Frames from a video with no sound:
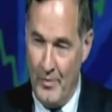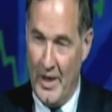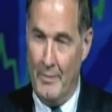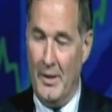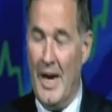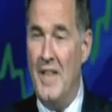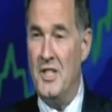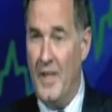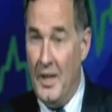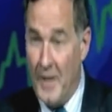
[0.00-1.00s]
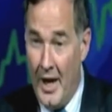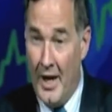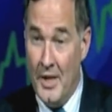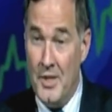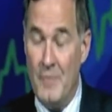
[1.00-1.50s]
And in the last 10
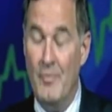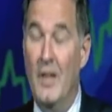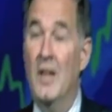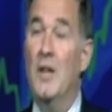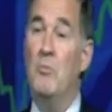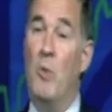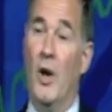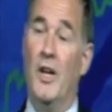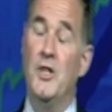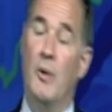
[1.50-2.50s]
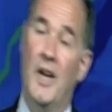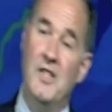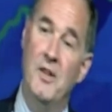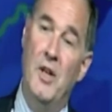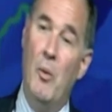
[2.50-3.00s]
days, mortgage
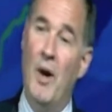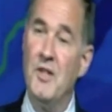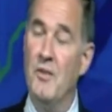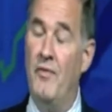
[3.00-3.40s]
rates in the U.S.